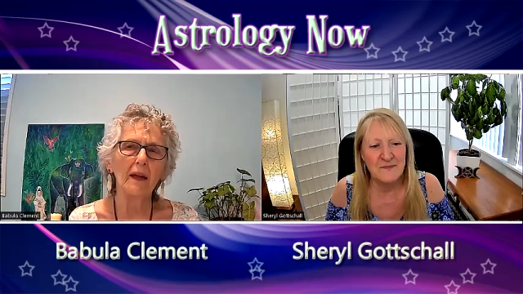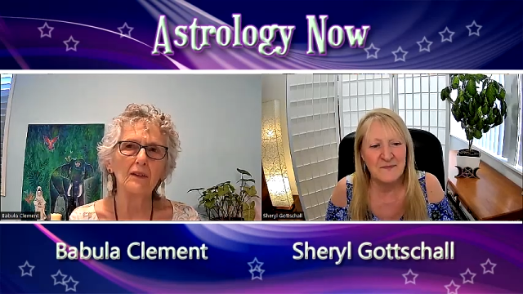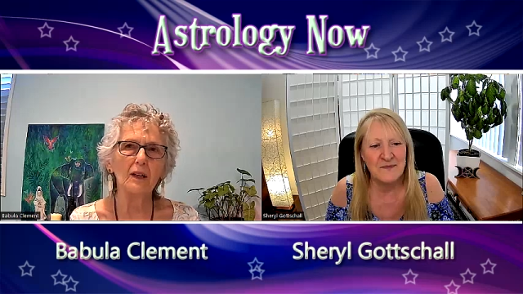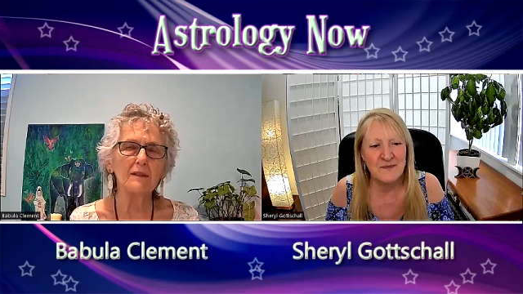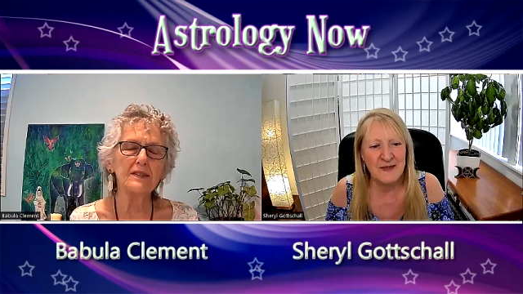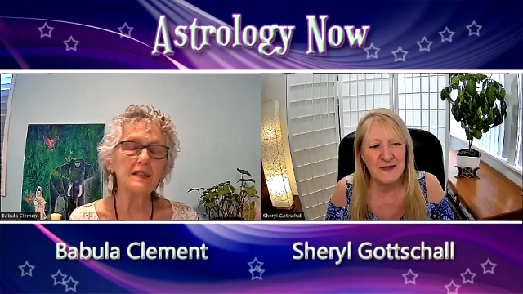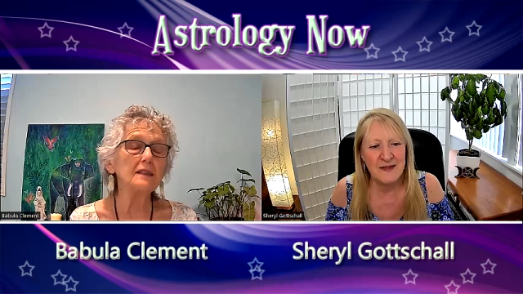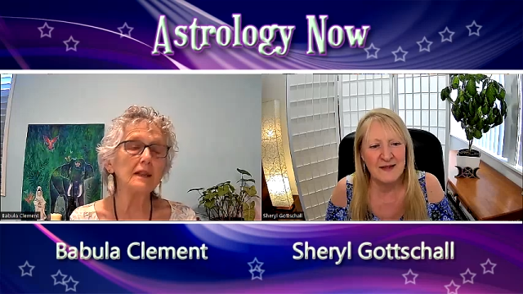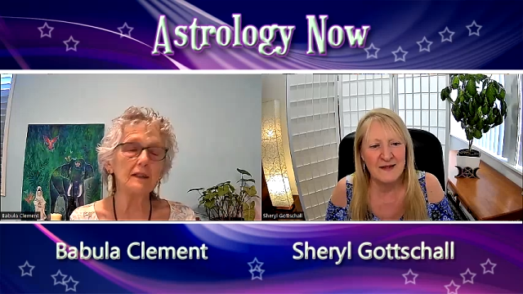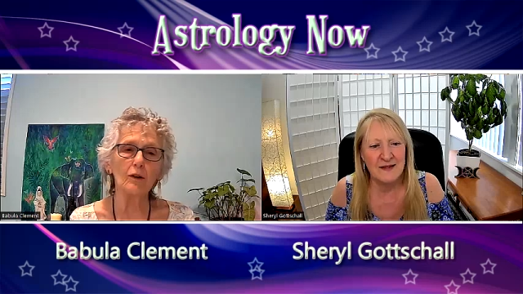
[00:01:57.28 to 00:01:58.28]
Speaker 1: I've
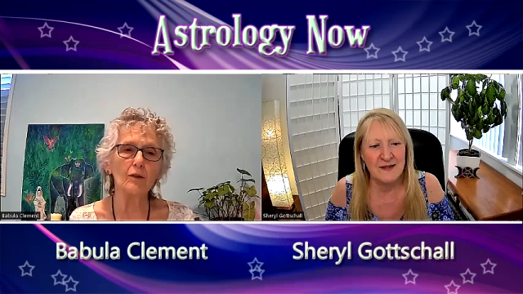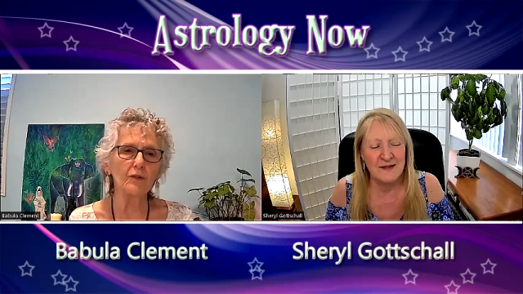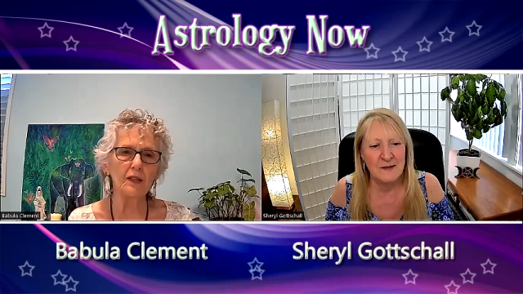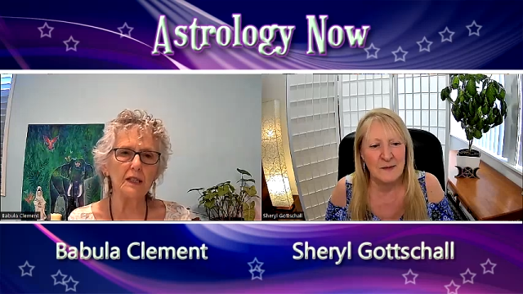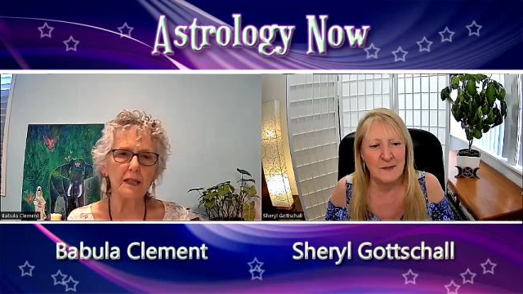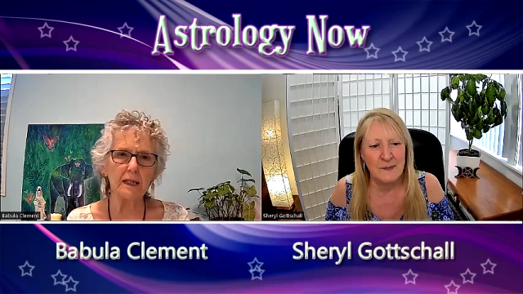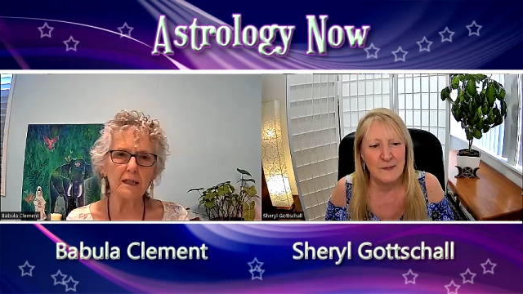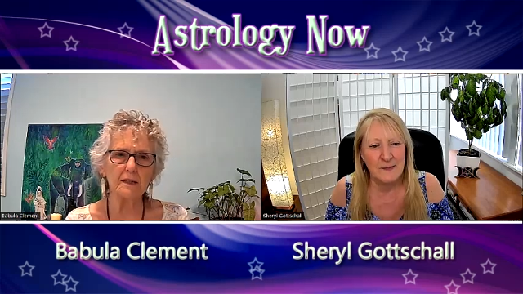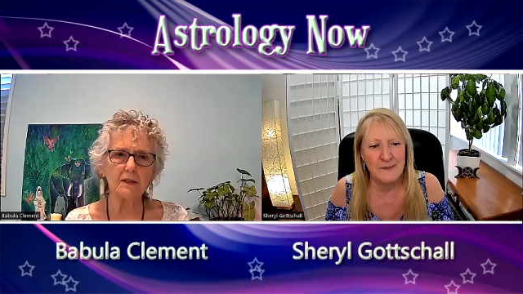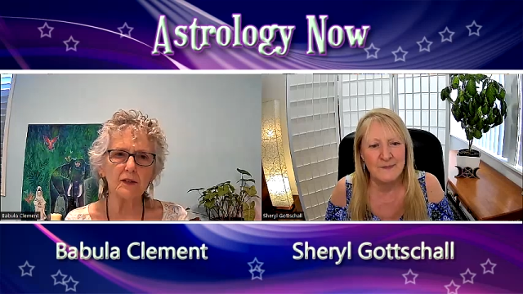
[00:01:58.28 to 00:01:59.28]
seen that over the
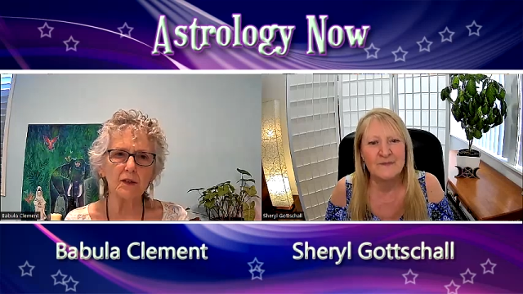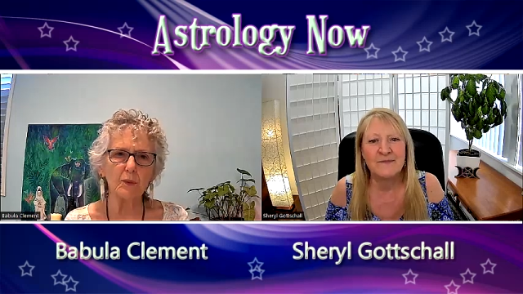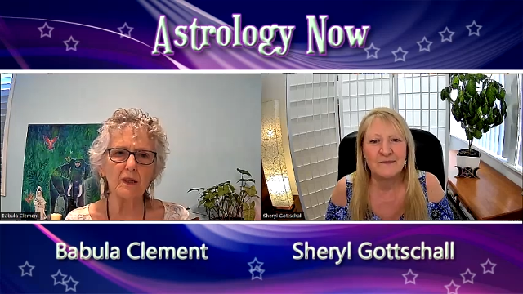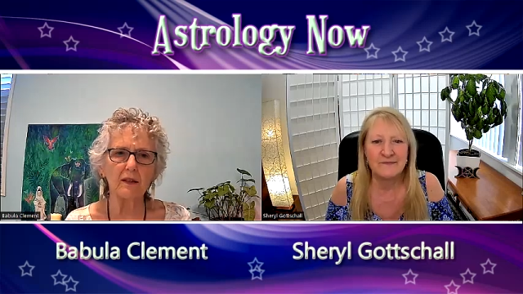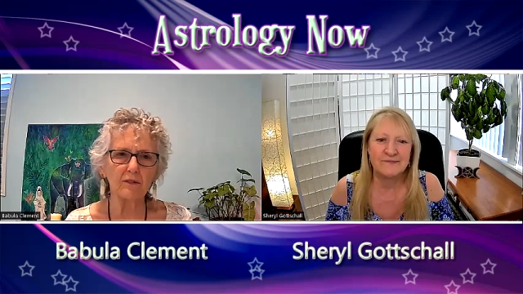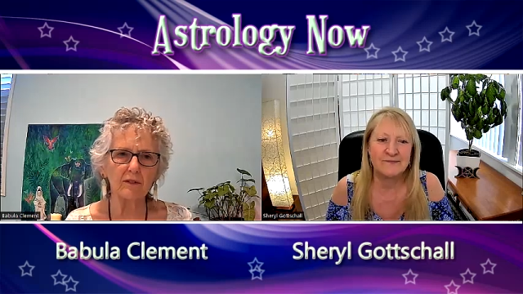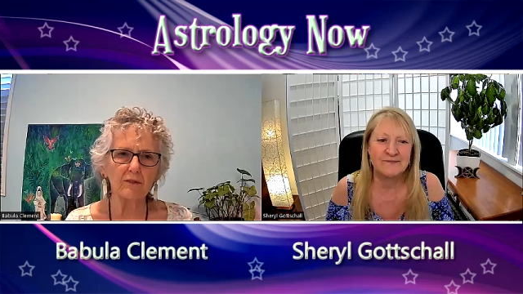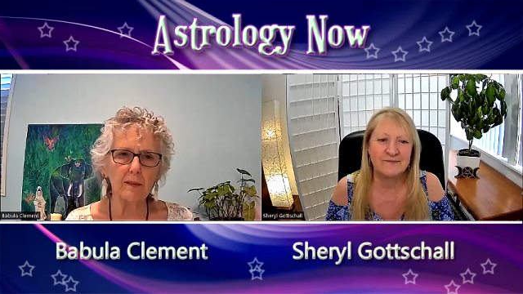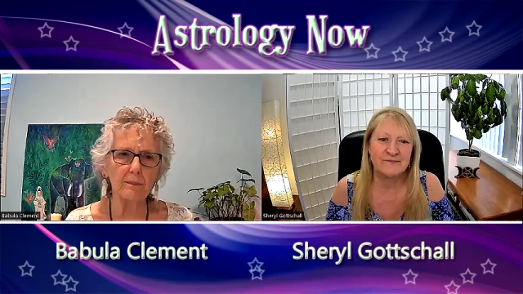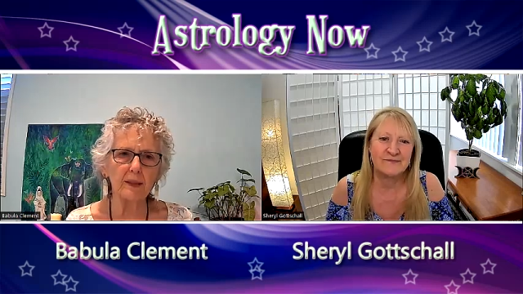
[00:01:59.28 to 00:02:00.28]
years, you know, when I've
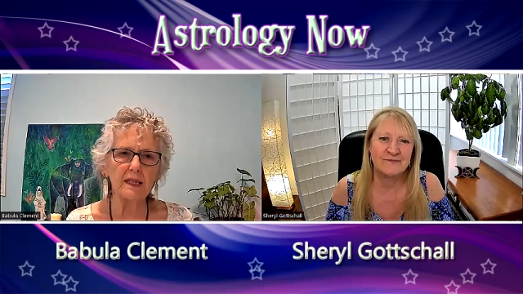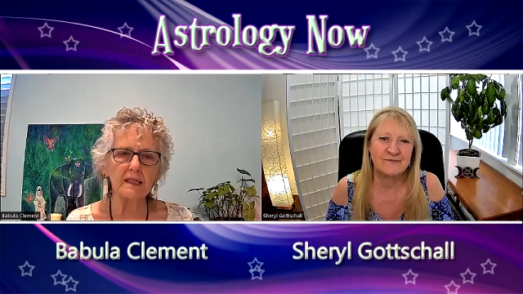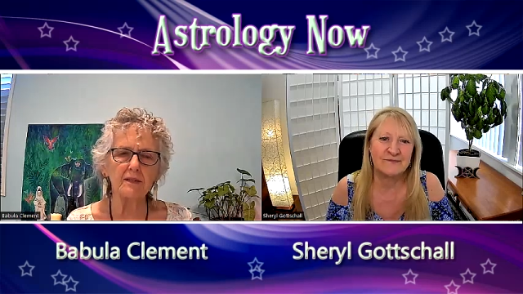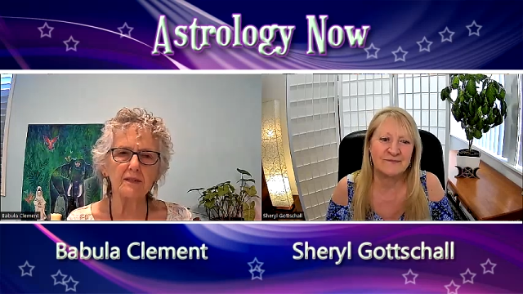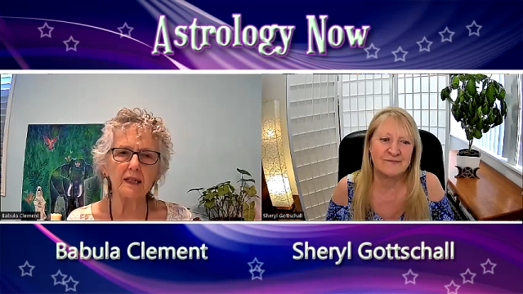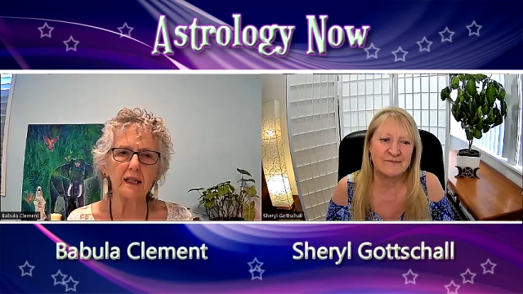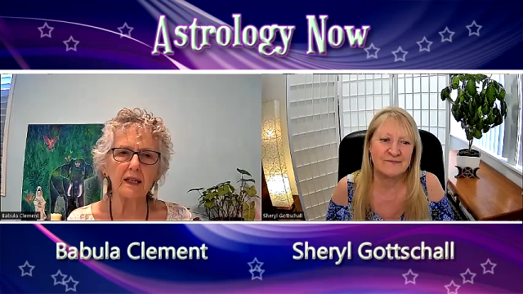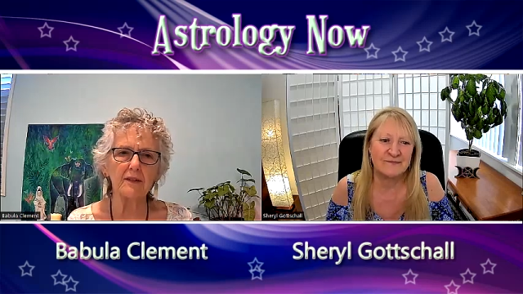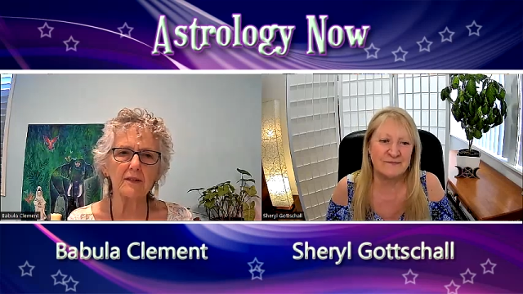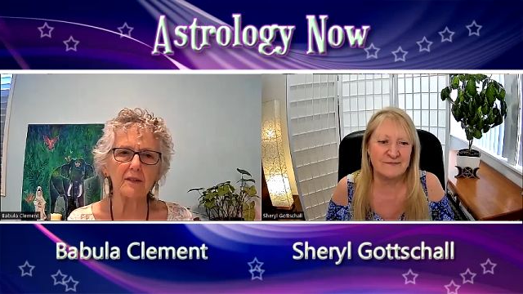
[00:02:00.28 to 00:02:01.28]
run beginners
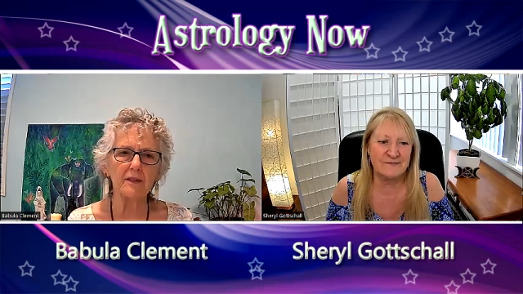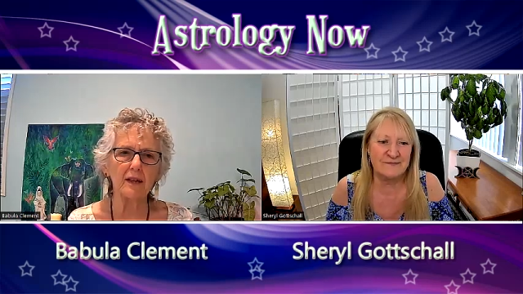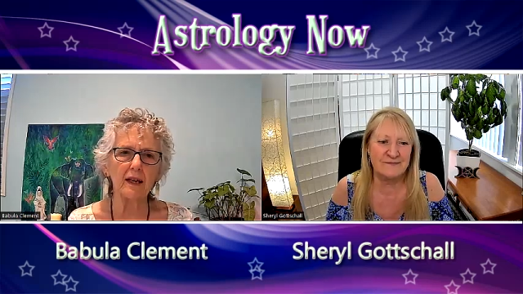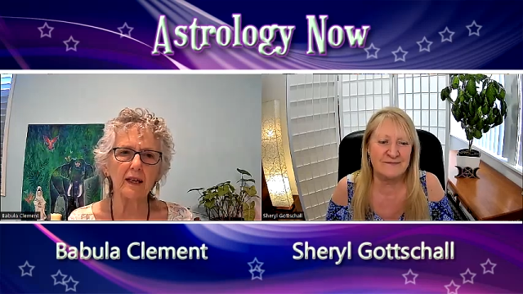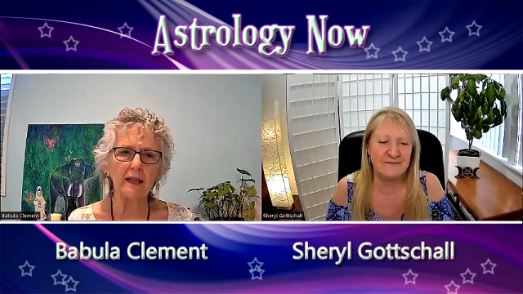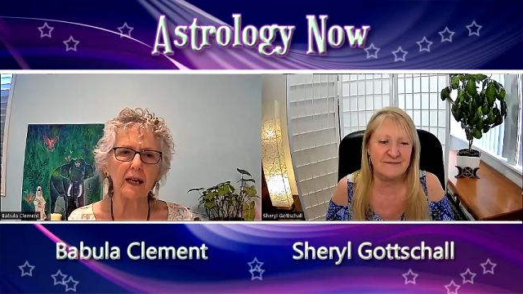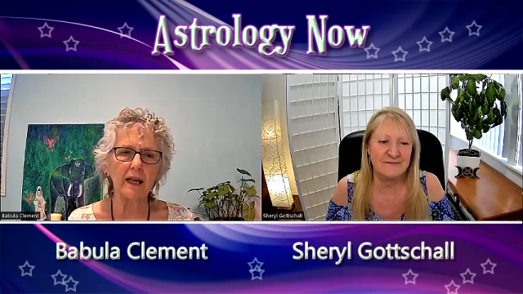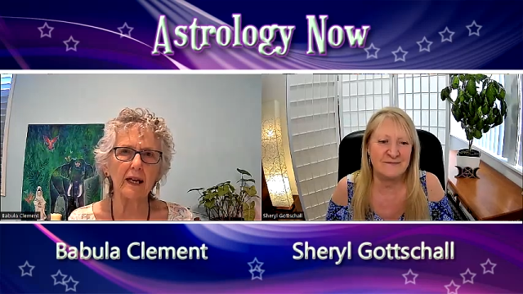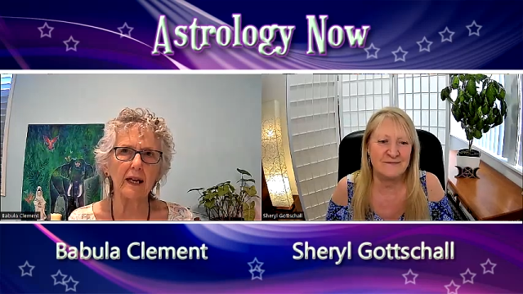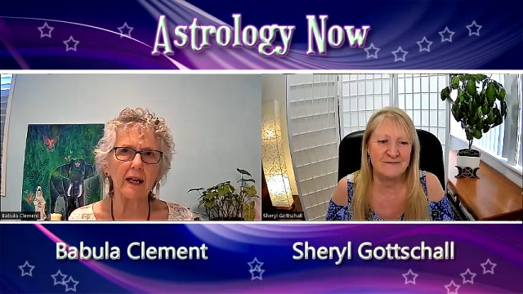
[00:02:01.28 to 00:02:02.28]
classes and
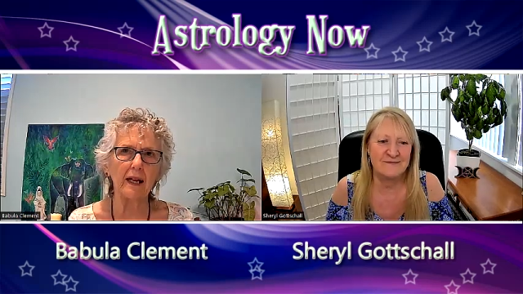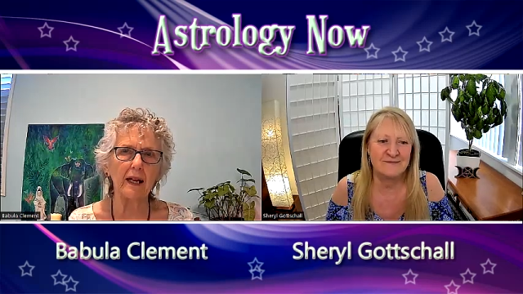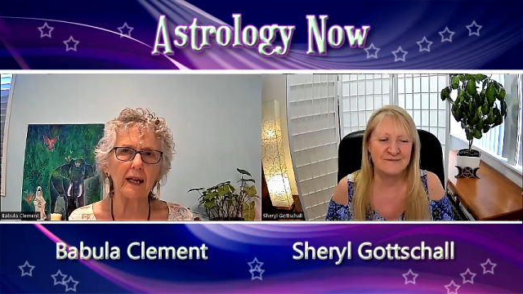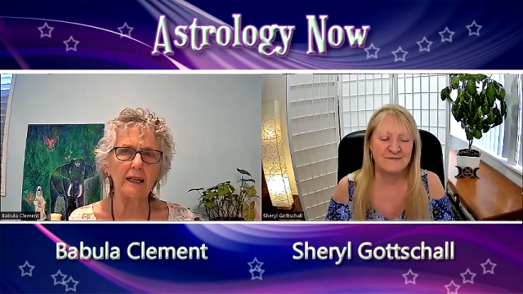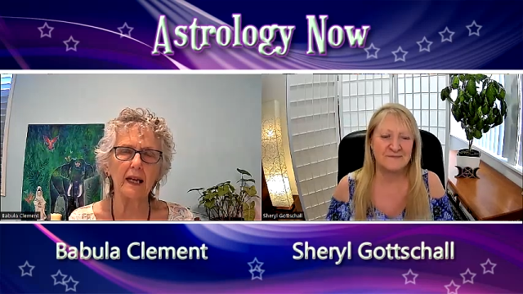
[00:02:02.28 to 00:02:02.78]
and